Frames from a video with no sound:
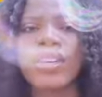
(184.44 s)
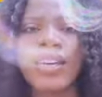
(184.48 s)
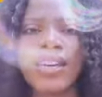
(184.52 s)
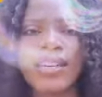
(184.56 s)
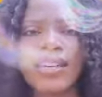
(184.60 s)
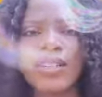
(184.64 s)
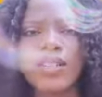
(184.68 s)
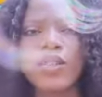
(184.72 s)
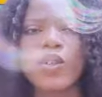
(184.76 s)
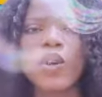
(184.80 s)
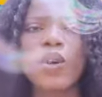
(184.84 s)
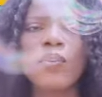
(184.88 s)
get
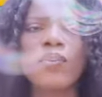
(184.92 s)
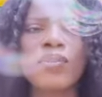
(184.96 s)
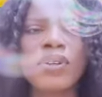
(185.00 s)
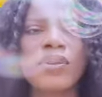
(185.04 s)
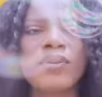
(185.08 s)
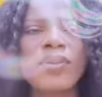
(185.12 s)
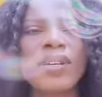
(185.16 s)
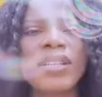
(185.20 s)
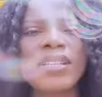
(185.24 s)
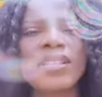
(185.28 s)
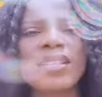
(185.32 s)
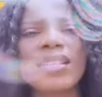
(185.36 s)
these
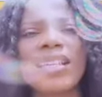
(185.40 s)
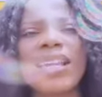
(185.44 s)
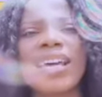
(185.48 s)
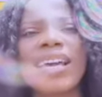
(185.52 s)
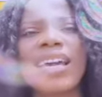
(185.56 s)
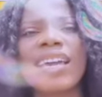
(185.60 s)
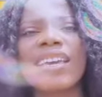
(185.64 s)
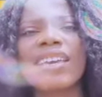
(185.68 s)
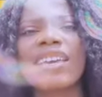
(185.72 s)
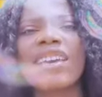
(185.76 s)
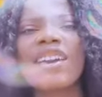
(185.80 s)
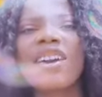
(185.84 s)
compliments
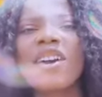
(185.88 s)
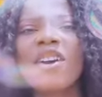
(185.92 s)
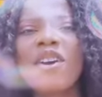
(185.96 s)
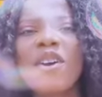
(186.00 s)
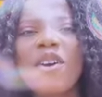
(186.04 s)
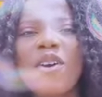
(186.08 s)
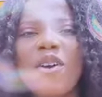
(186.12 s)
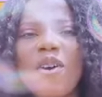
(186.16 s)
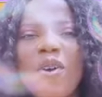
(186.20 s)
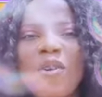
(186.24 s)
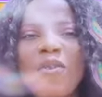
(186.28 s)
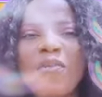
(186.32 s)
like,
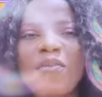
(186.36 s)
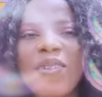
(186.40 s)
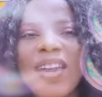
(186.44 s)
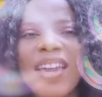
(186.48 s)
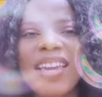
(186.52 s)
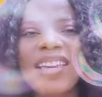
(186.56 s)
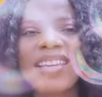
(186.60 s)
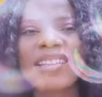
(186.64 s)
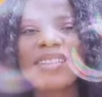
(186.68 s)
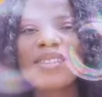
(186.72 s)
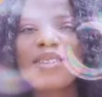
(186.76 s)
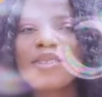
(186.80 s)
"Oh
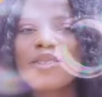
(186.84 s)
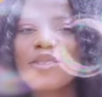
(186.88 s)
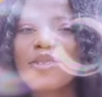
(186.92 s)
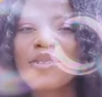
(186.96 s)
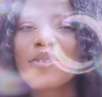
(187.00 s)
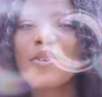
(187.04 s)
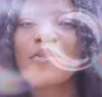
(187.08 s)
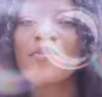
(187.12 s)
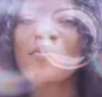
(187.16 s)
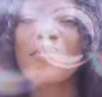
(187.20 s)
babe, you look so